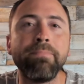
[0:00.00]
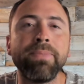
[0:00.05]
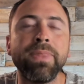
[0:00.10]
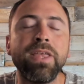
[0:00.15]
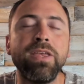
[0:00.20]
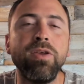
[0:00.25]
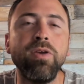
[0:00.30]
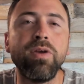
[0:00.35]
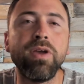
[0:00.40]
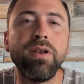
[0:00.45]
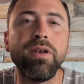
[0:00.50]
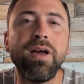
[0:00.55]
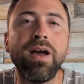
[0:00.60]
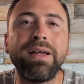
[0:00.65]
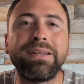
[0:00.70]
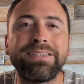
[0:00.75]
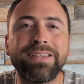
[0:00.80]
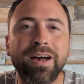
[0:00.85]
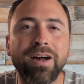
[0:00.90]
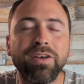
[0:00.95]
You cannot
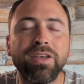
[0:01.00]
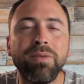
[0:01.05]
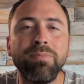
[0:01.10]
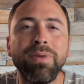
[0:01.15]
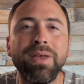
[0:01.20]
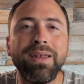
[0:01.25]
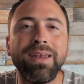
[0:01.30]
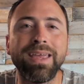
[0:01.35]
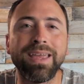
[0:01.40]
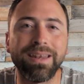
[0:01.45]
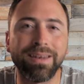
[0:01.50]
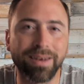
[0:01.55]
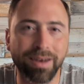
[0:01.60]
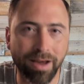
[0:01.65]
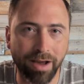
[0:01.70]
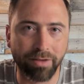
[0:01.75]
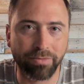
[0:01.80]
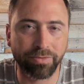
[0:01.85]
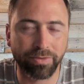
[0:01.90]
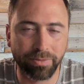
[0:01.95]
document
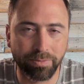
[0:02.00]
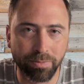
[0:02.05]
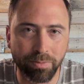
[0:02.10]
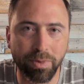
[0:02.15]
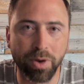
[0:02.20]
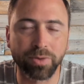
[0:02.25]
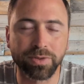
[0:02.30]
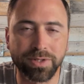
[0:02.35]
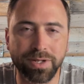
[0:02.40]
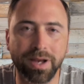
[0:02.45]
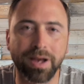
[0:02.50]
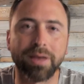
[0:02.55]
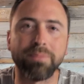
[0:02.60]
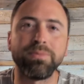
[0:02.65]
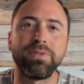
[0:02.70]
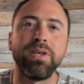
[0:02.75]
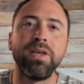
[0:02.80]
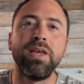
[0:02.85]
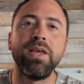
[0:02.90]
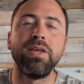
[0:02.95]
enough most times.
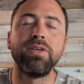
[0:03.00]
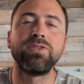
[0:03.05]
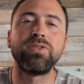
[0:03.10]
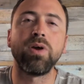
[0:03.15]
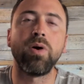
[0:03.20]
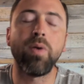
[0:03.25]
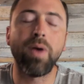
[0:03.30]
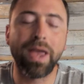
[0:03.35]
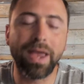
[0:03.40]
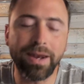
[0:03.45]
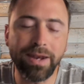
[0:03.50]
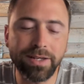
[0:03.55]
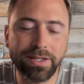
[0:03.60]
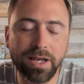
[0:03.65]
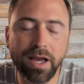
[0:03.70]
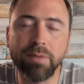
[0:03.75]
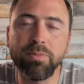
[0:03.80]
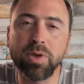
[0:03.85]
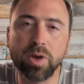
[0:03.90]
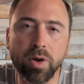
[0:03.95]
So
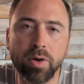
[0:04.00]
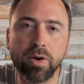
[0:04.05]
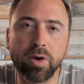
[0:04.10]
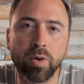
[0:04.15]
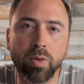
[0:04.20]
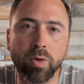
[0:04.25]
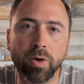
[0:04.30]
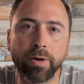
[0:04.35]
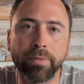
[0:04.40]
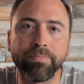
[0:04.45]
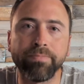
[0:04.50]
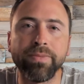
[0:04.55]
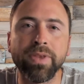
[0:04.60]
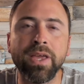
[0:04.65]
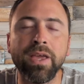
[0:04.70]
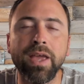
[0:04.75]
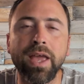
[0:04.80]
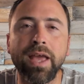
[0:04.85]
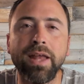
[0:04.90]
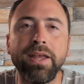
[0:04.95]
anytime you go to court,
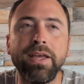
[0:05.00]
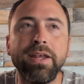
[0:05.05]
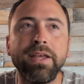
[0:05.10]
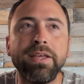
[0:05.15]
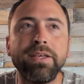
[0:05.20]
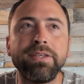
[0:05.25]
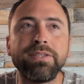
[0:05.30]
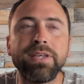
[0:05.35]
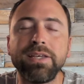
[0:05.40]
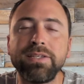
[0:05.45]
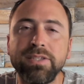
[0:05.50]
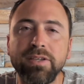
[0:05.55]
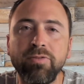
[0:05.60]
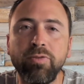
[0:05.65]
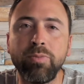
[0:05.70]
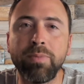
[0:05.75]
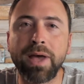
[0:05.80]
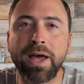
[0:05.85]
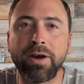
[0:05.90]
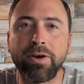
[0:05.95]
and it is a civil
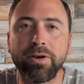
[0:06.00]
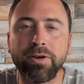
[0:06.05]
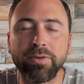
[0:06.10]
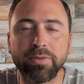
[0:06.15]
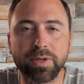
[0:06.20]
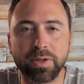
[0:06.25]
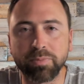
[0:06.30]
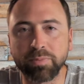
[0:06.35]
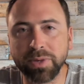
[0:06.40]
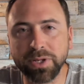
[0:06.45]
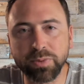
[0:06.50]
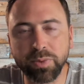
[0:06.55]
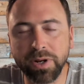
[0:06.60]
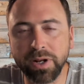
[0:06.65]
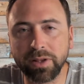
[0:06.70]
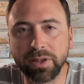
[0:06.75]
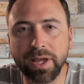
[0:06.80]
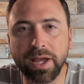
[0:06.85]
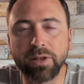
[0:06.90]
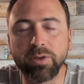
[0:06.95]
matter between a
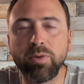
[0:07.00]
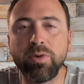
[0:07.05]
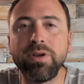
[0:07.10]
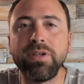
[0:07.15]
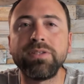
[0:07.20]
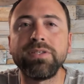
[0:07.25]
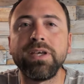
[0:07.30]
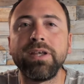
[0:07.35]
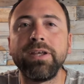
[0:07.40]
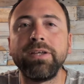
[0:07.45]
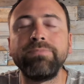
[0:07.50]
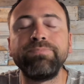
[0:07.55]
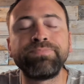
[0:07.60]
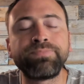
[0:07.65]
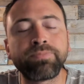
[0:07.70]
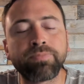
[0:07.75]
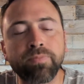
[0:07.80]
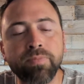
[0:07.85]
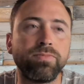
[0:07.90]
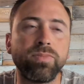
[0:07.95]
landlord and a tenant,
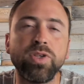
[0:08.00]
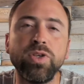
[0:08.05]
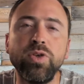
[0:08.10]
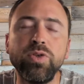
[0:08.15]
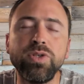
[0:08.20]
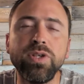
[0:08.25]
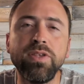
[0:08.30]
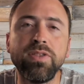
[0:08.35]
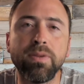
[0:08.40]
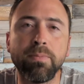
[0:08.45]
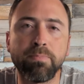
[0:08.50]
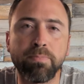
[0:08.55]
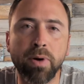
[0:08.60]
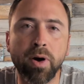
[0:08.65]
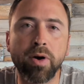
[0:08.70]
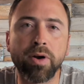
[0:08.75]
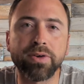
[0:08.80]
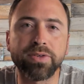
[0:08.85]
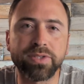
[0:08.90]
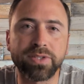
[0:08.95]
usually the
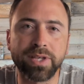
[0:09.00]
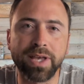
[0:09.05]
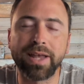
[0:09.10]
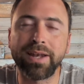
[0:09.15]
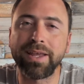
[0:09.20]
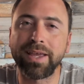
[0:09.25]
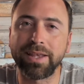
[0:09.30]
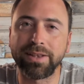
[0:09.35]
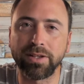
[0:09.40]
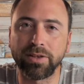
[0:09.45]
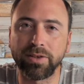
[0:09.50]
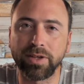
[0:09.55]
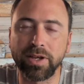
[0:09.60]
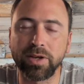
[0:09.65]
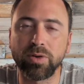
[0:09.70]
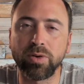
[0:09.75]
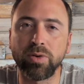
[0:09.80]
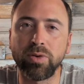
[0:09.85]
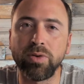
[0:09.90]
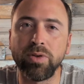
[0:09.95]
bar set in the
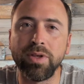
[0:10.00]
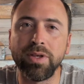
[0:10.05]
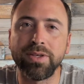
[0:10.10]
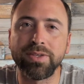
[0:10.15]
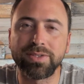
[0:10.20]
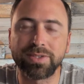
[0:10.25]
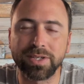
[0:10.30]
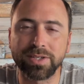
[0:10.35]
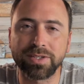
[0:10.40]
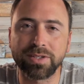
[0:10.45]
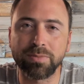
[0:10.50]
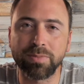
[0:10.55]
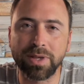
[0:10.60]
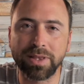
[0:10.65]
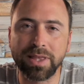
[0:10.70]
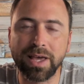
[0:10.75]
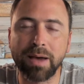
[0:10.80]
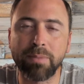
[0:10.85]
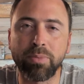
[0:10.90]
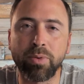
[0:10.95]
legal system at
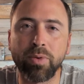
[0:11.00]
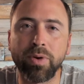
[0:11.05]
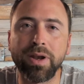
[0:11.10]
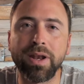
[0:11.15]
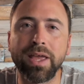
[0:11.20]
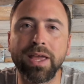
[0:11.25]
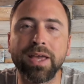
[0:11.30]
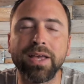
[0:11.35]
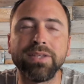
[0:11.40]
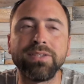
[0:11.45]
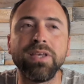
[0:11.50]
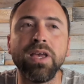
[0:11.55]
that point is